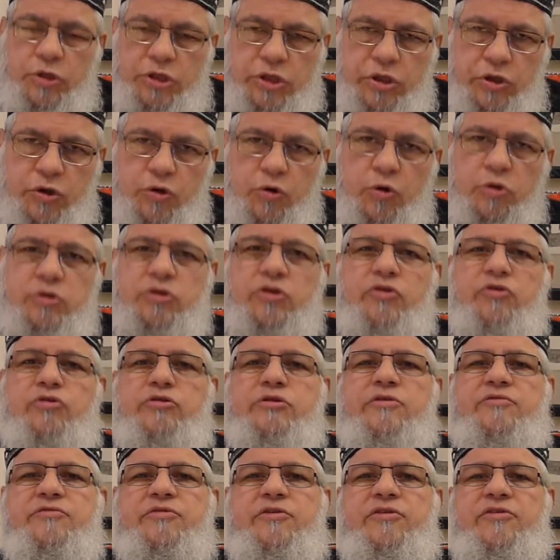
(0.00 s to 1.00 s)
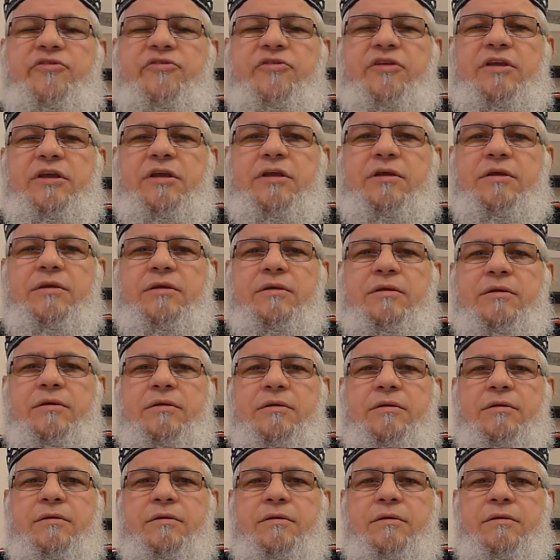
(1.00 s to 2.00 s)
you go to university,
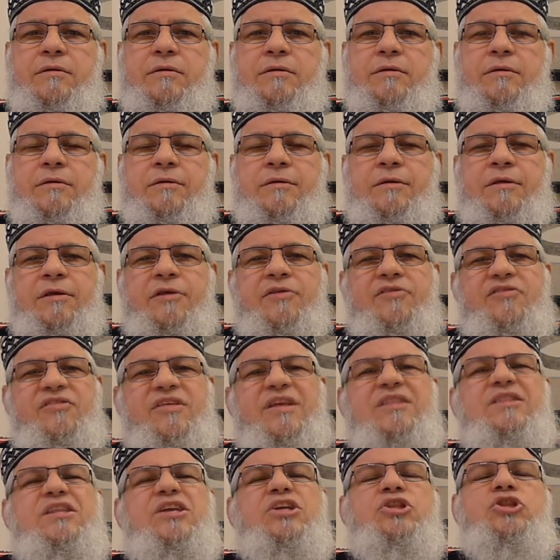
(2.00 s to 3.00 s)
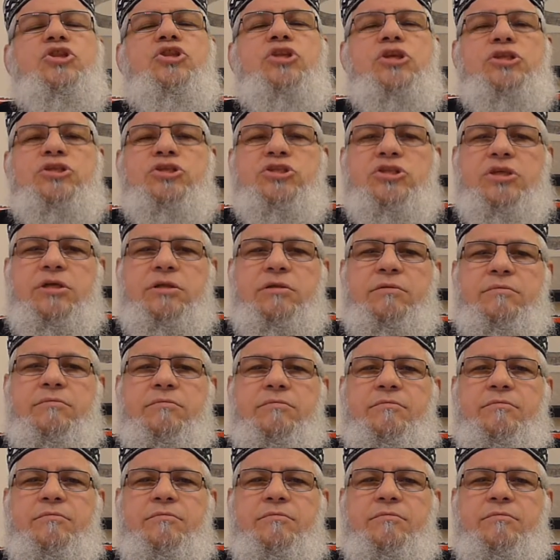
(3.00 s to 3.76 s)
set intention.